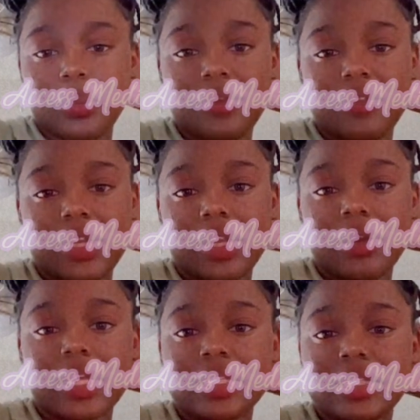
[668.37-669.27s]
What
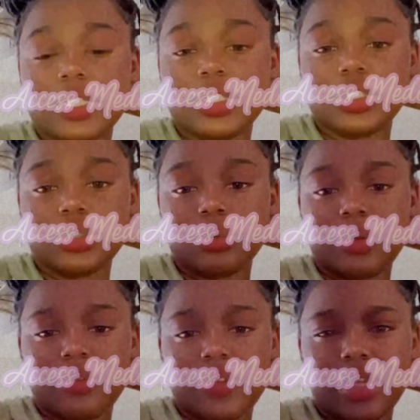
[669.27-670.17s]
video they sent you?
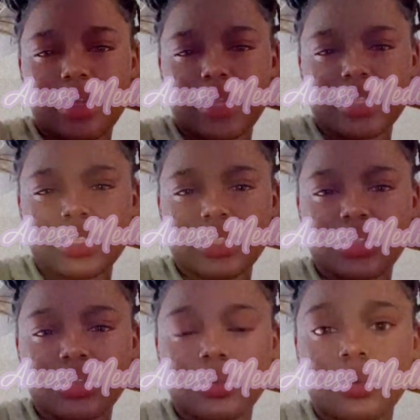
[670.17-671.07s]
What video they
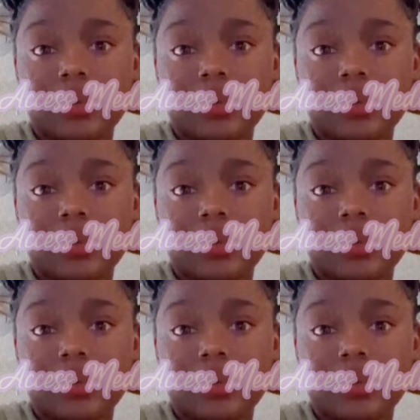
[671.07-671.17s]
sent you?